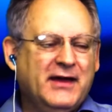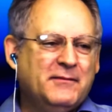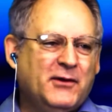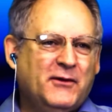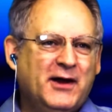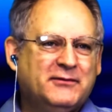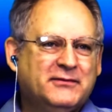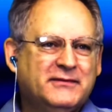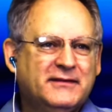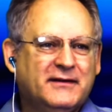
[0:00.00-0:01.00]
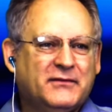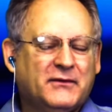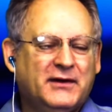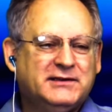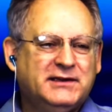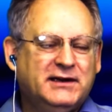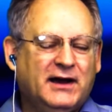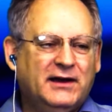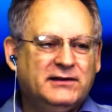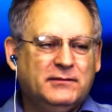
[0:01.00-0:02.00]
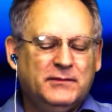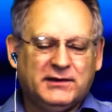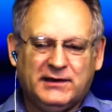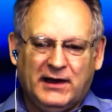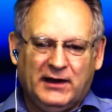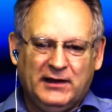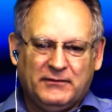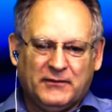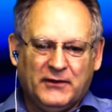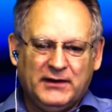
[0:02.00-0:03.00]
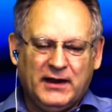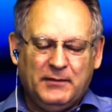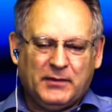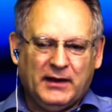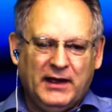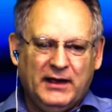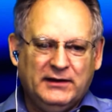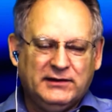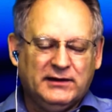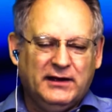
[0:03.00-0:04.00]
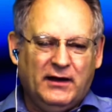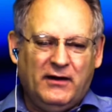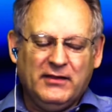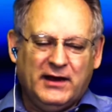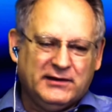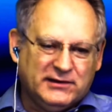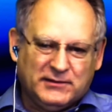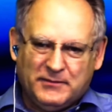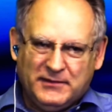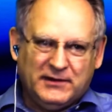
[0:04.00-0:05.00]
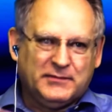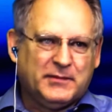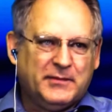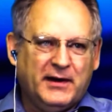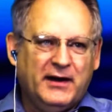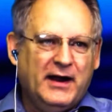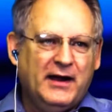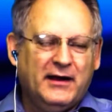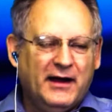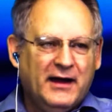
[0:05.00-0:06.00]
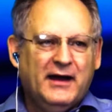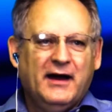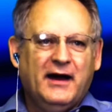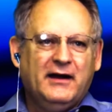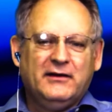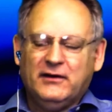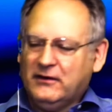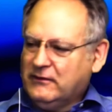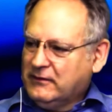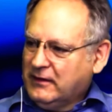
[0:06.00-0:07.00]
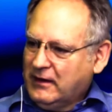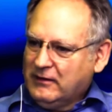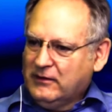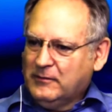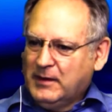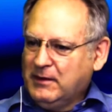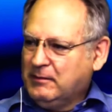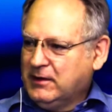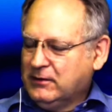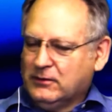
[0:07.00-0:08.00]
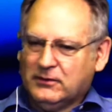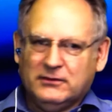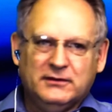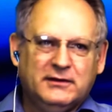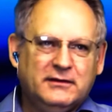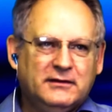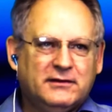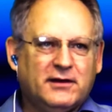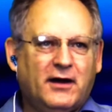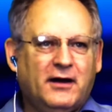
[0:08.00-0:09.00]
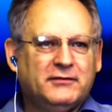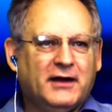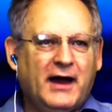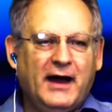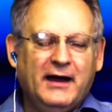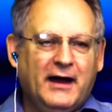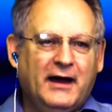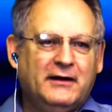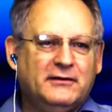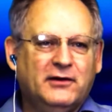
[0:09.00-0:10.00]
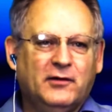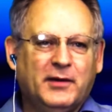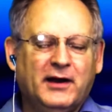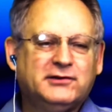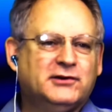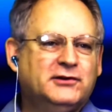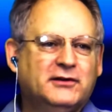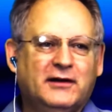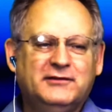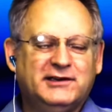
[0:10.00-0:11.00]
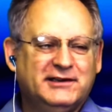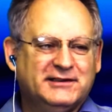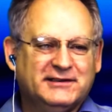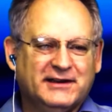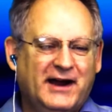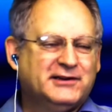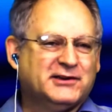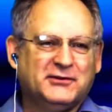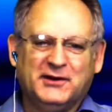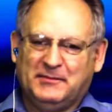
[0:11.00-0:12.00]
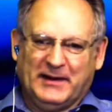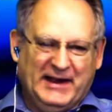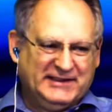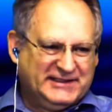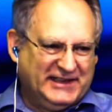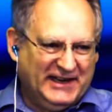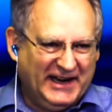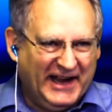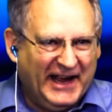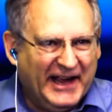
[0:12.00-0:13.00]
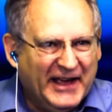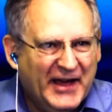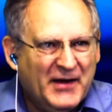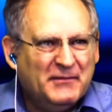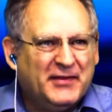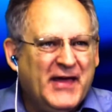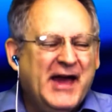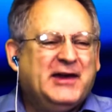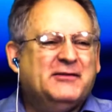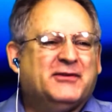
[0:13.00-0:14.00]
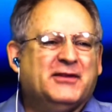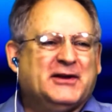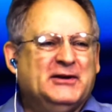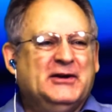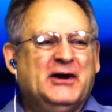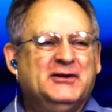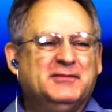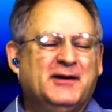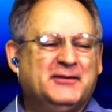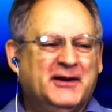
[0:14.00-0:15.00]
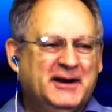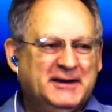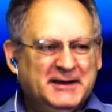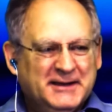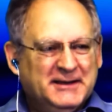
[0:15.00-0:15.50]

thank my wife for what she does, and Miss Nellie for what they play, and just all that, just preparing. I don't know. Maybe I'm getting old and soft. I don't know. But I sure do love Jesus, and I sure was blessed today. But thank you for the kudos, my friend.